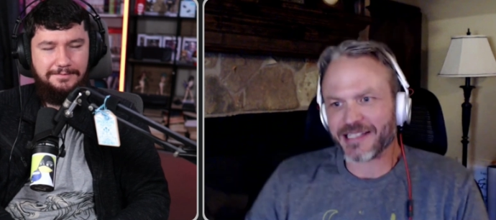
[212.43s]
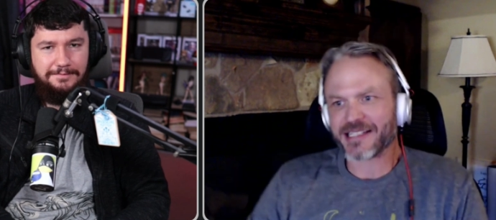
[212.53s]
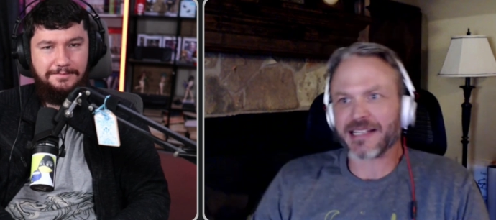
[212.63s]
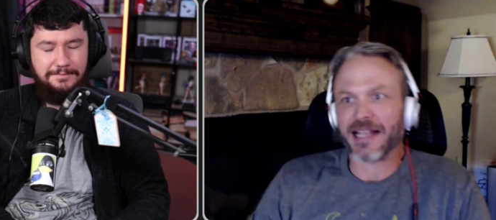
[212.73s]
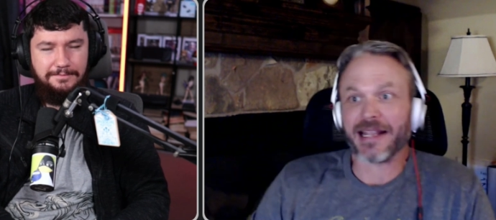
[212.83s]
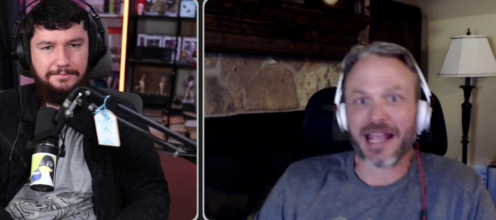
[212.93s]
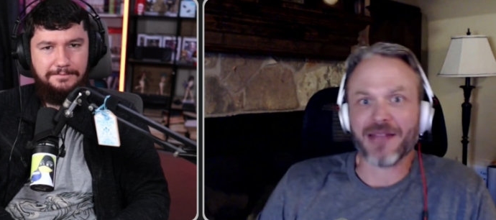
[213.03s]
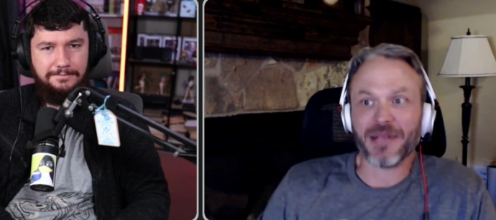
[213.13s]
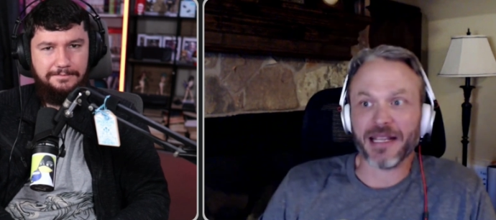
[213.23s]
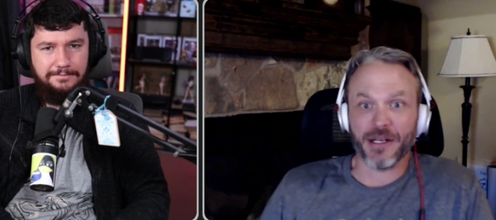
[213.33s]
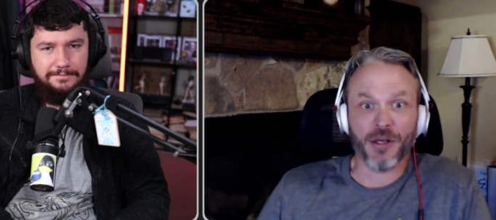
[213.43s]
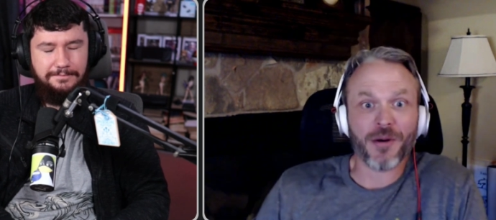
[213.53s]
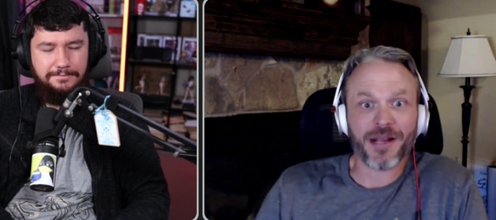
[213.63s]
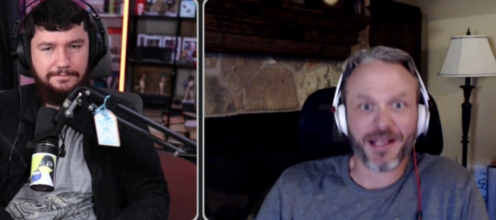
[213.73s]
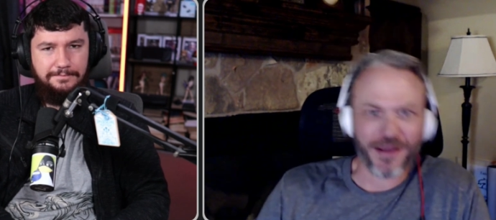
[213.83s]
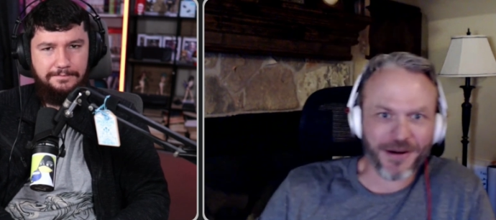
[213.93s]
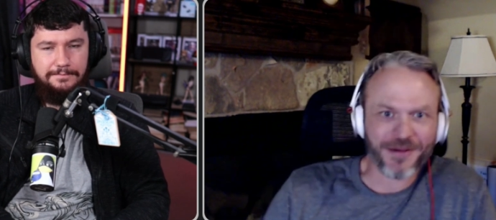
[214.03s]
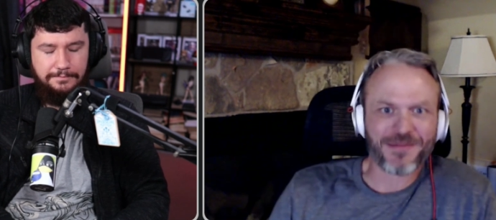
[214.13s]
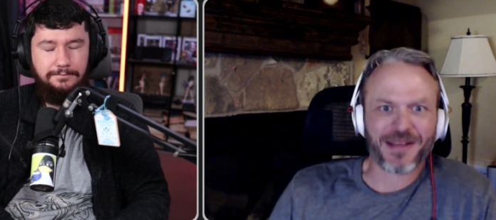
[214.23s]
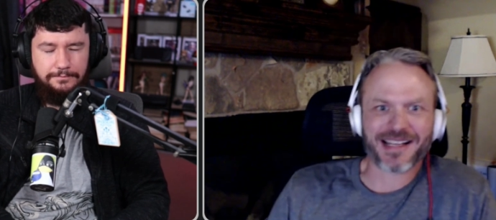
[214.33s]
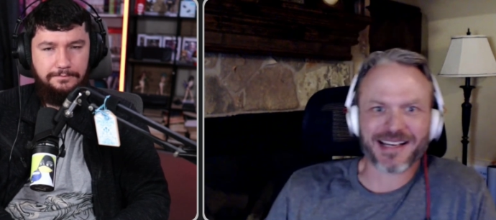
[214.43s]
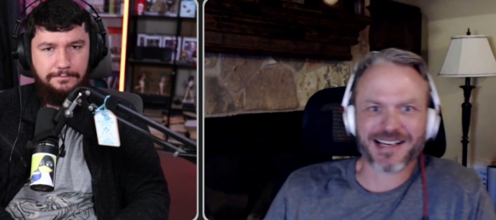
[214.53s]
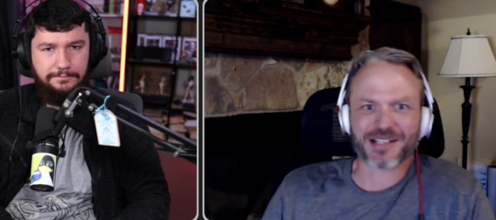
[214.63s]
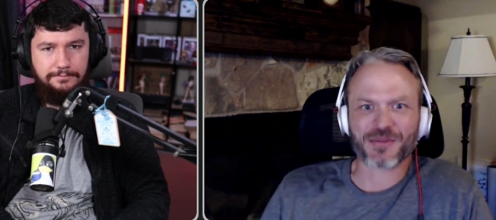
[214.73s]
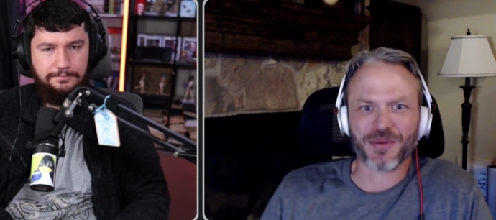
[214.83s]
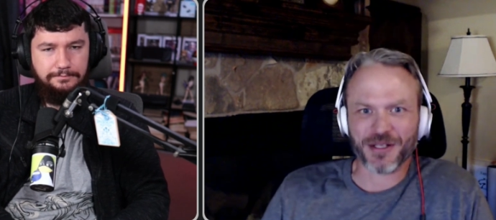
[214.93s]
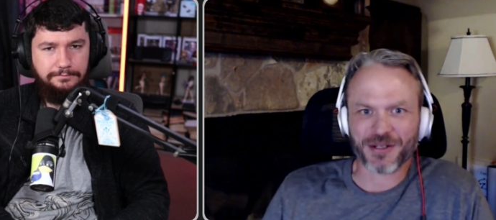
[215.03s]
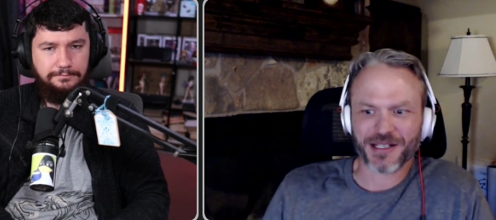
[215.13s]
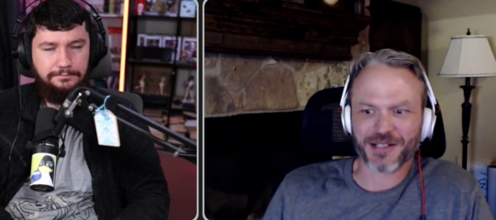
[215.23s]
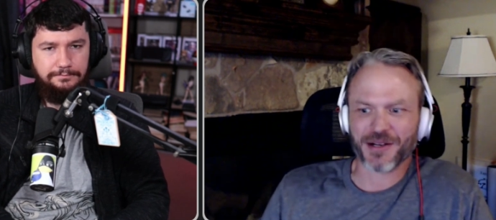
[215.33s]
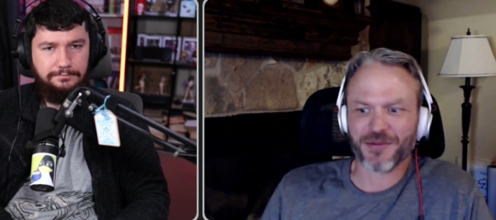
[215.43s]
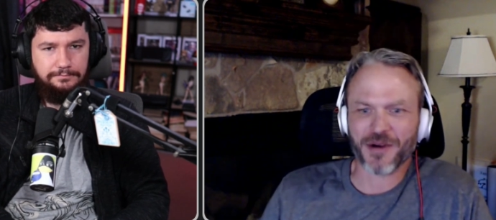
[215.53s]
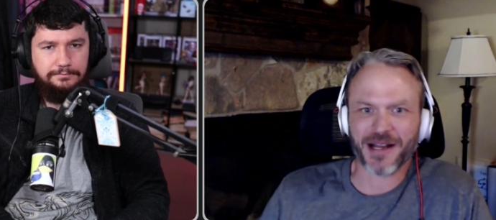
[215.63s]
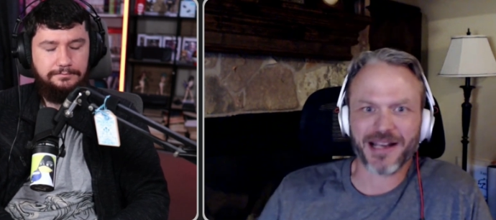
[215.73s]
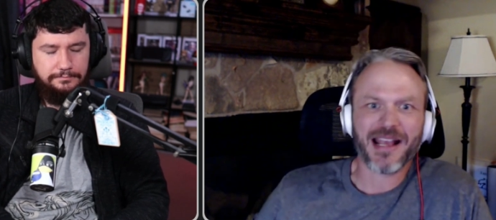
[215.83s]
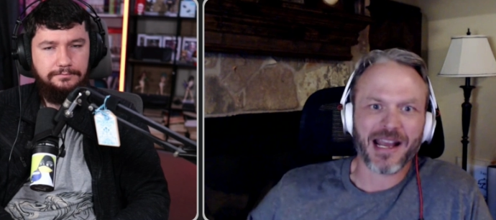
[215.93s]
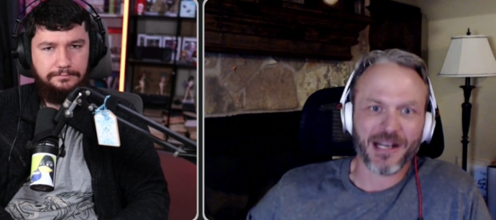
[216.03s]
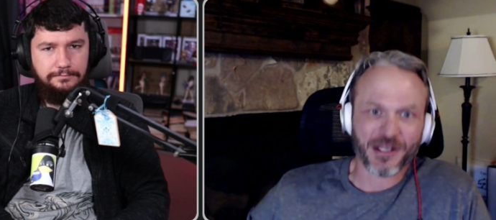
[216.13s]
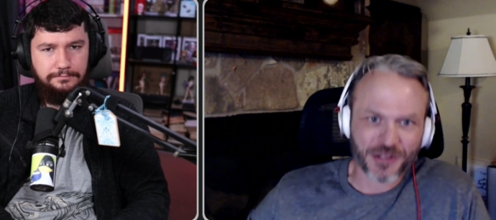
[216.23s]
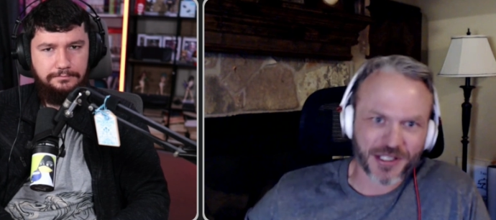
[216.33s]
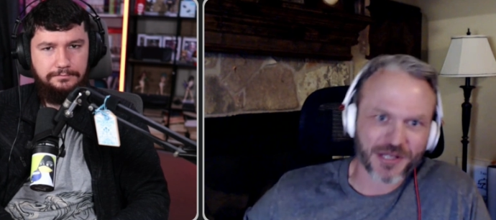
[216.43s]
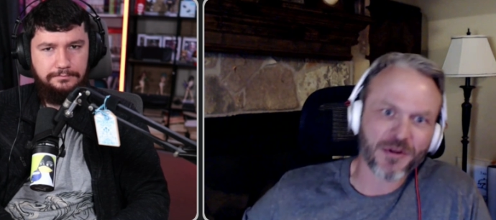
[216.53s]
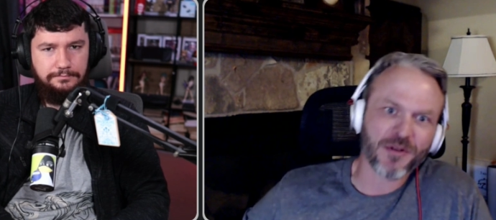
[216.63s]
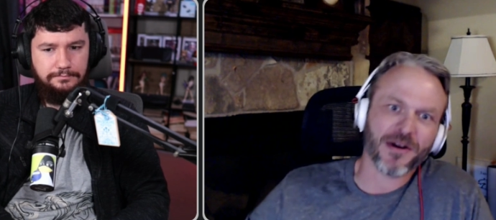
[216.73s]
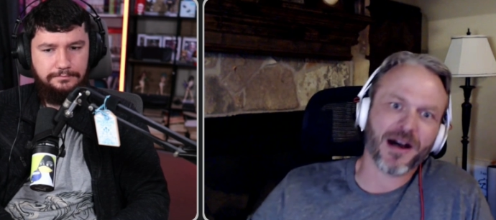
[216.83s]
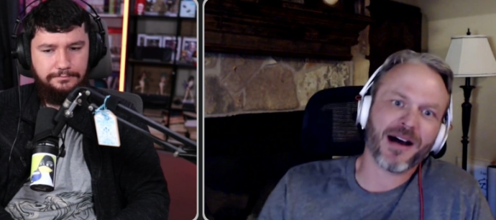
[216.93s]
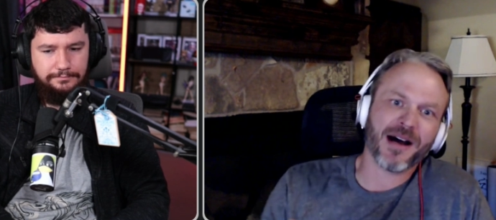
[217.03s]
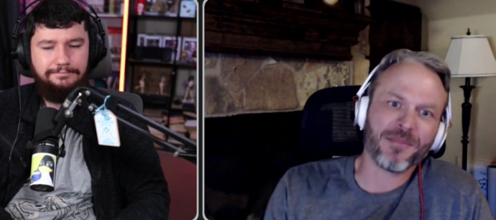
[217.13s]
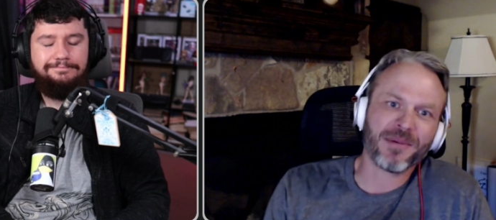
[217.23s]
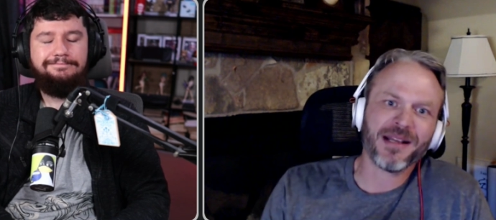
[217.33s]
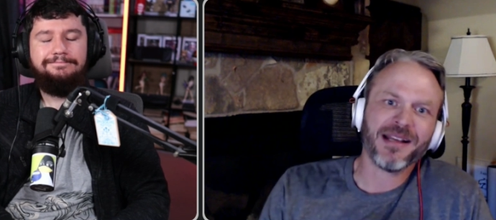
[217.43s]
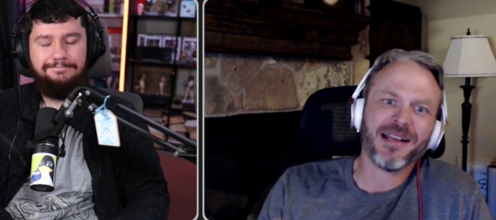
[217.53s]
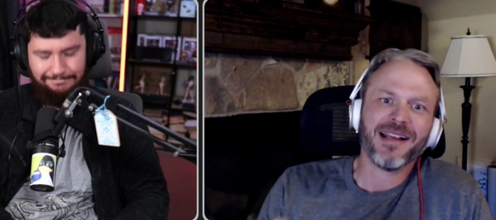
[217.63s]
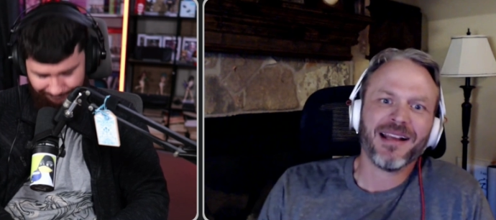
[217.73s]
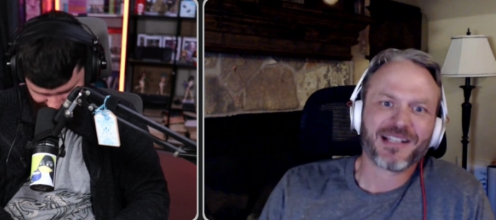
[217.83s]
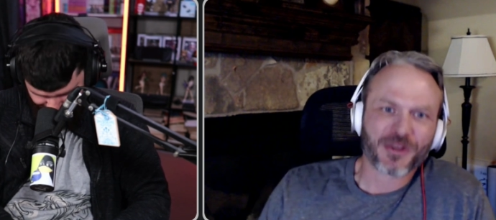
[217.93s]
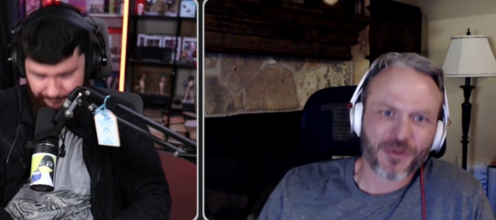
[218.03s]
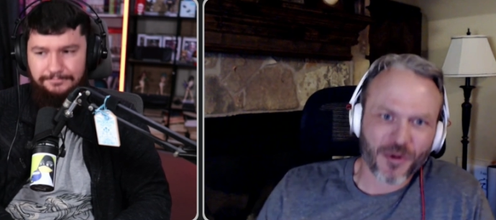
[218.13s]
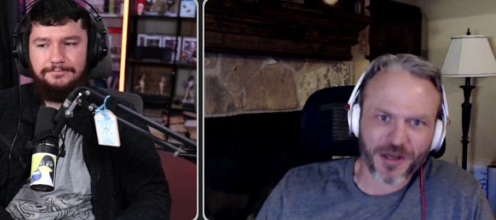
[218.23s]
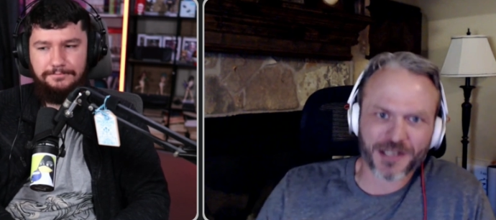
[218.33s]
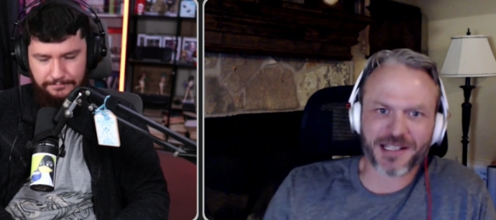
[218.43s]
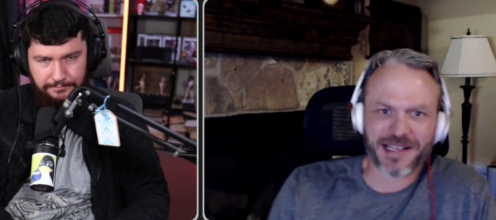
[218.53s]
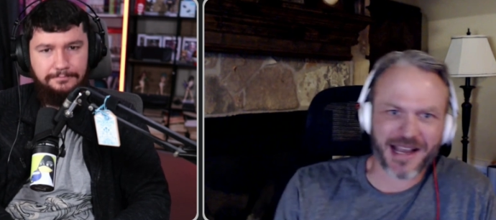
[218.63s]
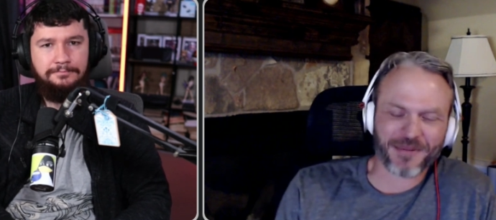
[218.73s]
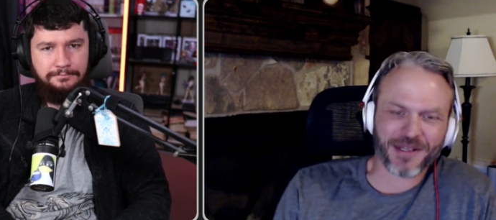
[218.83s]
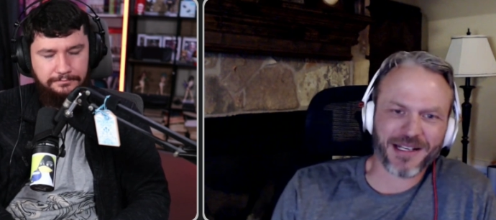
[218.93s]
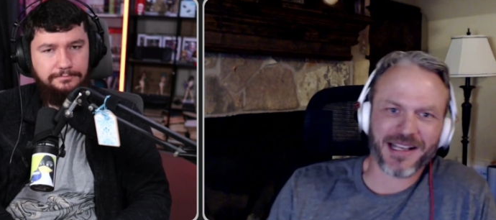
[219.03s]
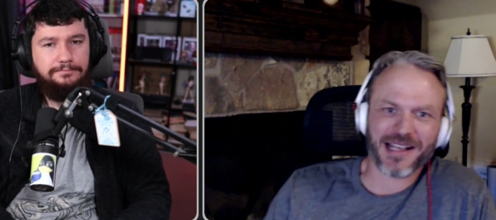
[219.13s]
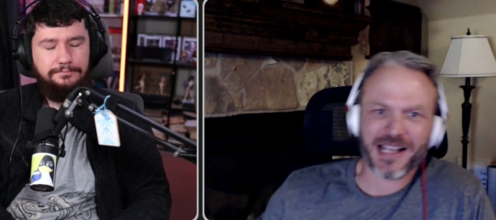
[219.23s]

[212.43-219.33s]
Speaker 1: it's it can be annoying though because when you click on one and you start to move up towards the applet,